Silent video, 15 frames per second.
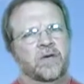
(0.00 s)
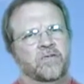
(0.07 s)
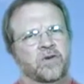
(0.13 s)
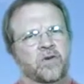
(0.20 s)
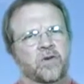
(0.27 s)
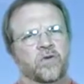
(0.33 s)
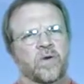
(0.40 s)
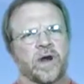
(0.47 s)
If
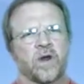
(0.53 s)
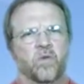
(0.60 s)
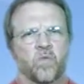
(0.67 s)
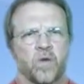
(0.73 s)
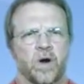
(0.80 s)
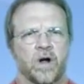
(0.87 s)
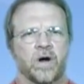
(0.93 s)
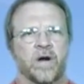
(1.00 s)
you are
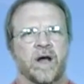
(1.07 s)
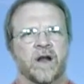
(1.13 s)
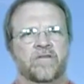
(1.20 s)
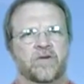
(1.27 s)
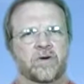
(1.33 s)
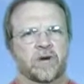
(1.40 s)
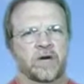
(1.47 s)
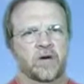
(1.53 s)
draining water out
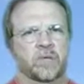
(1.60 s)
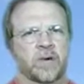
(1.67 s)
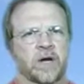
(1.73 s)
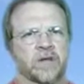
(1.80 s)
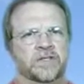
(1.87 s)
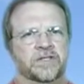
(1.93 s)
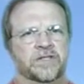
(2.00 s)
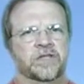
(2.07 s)
of your
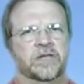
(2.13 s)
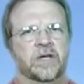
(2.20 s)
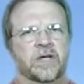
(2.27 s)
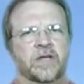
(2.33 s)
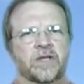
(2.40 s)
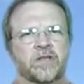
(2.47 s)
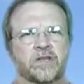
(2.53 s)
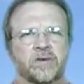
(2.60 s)
gearboxes,
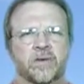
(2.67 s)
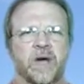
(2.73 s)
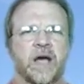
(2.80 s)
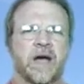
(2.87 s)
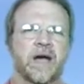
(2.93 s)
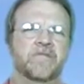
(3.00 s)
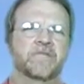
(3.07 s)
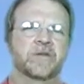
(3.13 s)
you
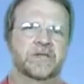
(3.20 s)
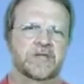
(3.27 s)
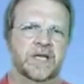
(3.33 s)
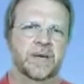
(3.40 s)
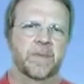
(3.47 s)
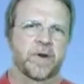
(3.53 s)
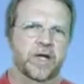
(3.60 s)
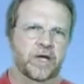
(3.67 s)
have
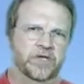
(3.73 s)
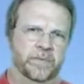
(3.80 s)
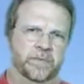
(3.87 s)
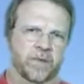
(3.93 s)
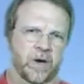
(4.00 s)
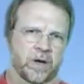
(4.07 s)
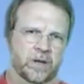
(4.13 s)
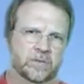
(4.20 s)

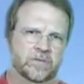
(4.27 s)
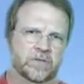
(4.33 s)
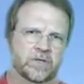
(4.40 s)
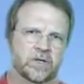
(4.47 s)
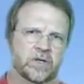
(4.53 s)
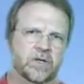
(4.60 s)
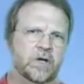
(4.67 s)
contamination problems.